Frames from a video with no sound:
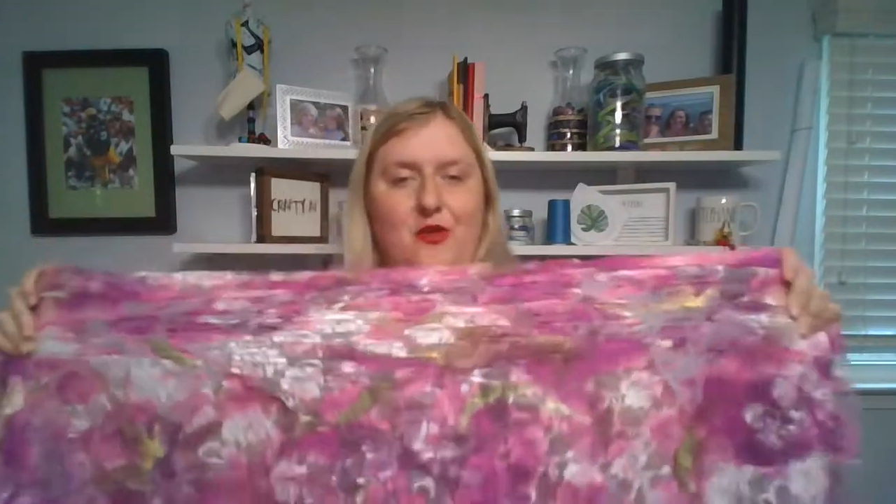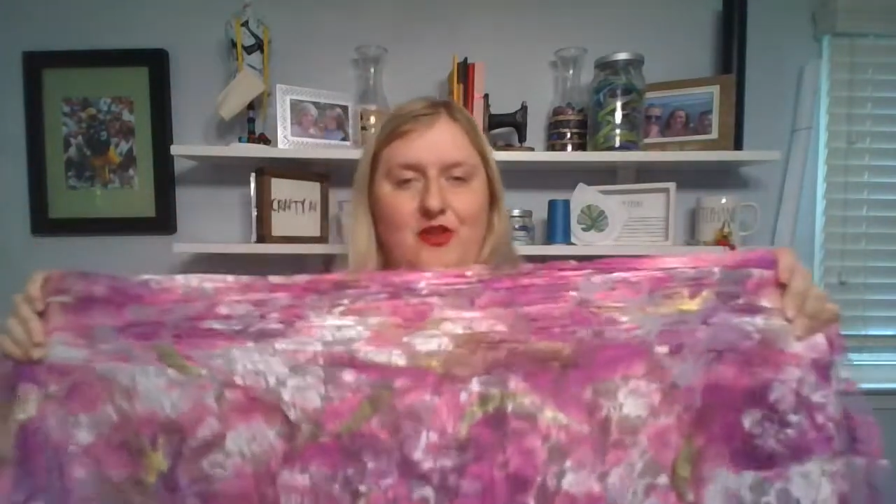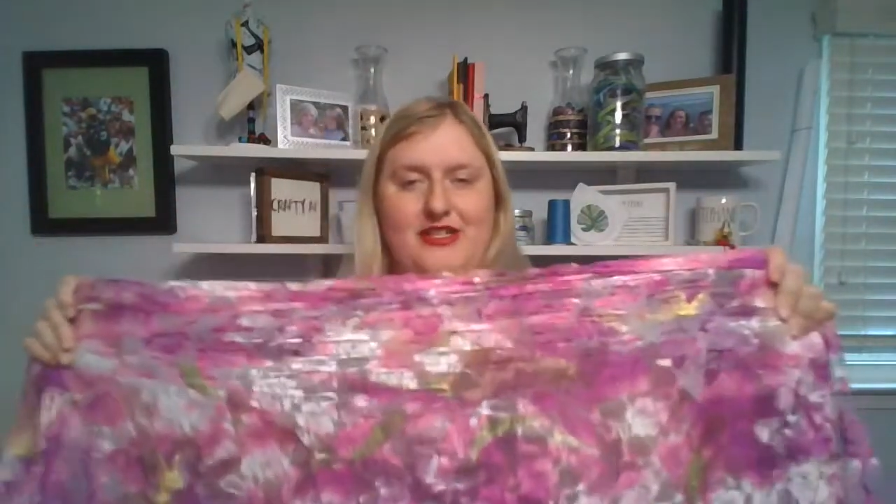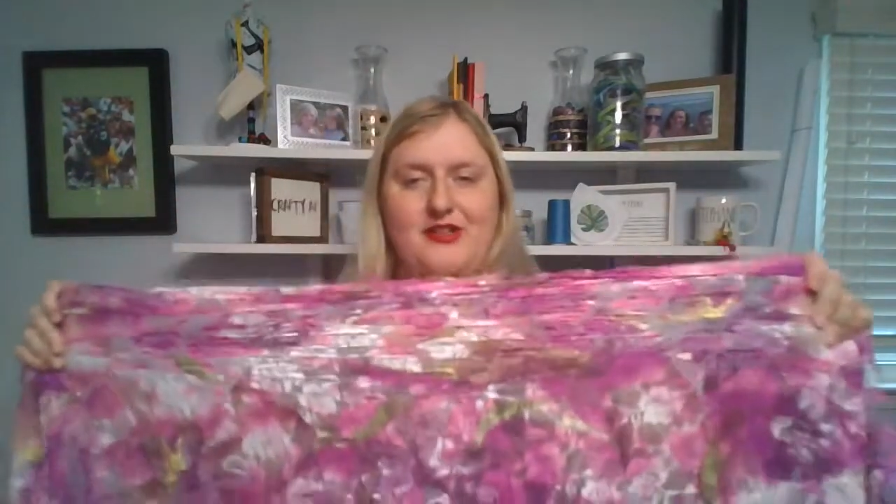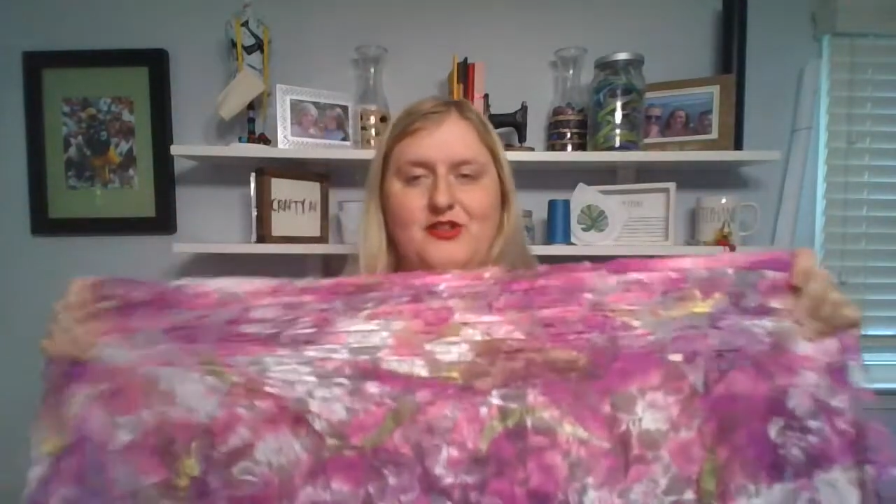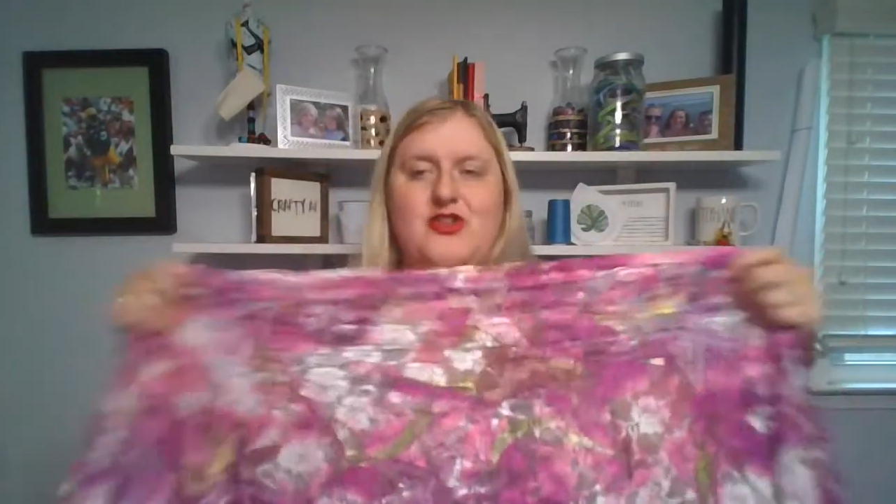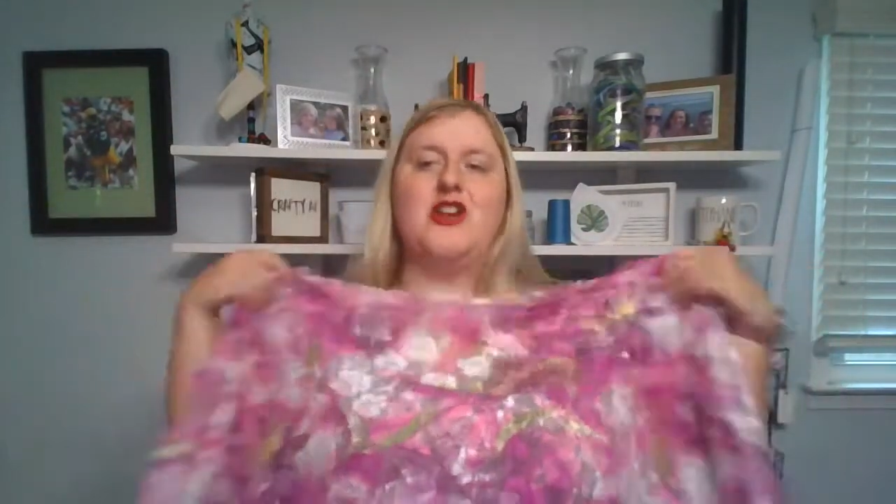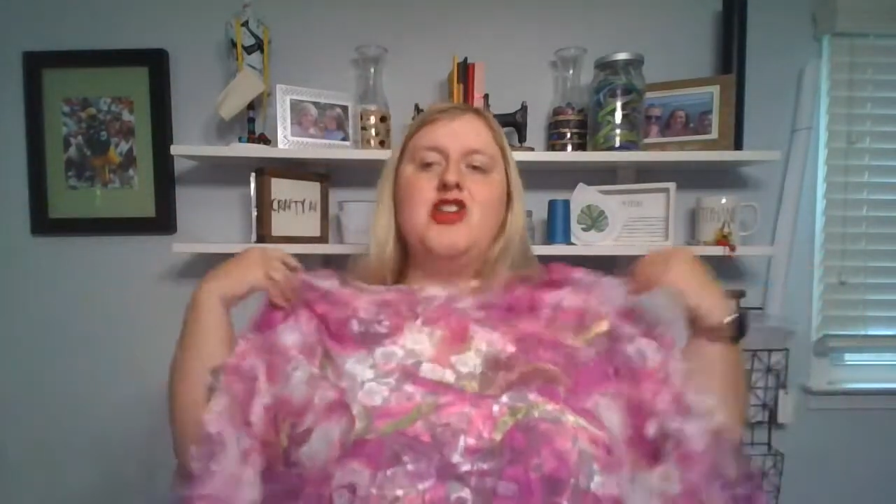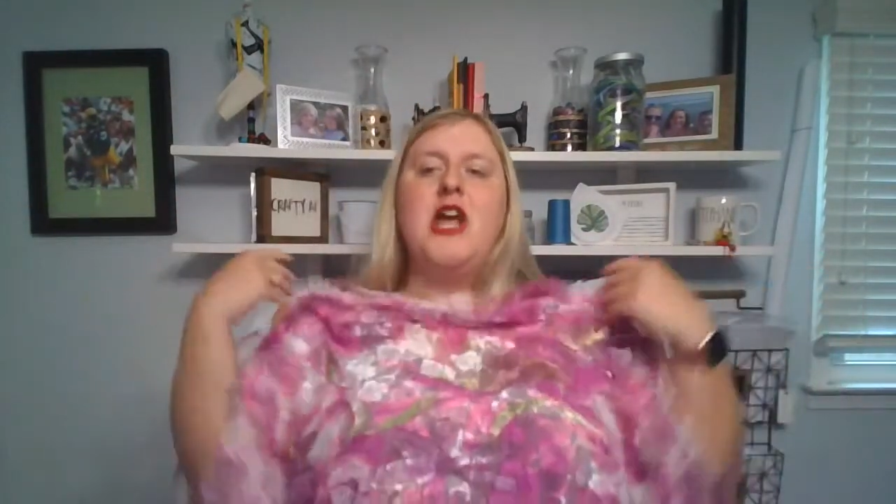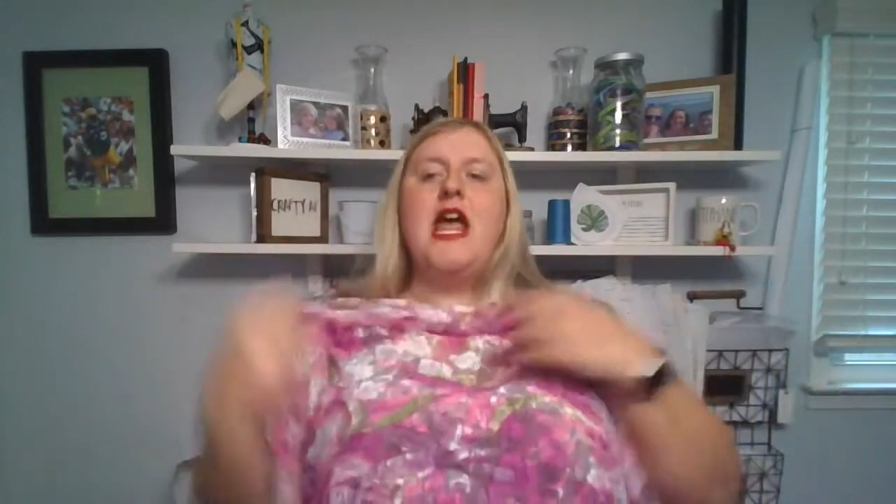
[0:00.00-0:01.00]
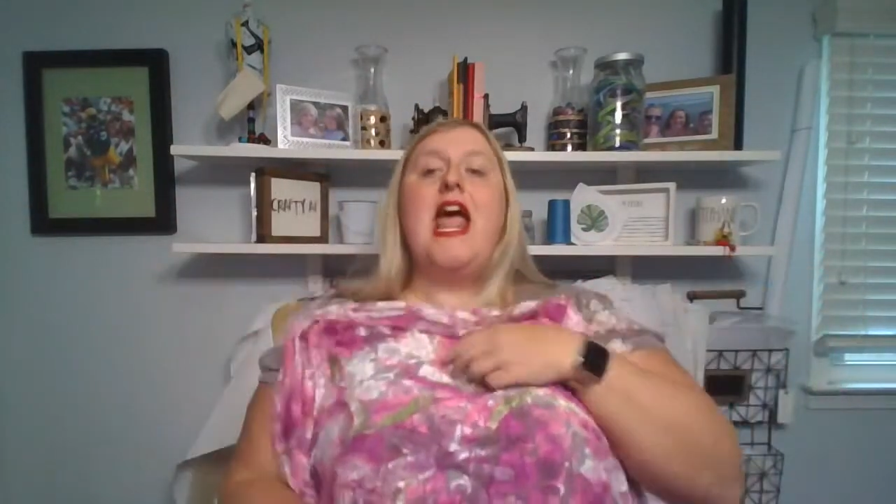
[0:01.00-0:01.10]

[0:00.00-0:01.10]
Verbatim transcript: horizontal stretch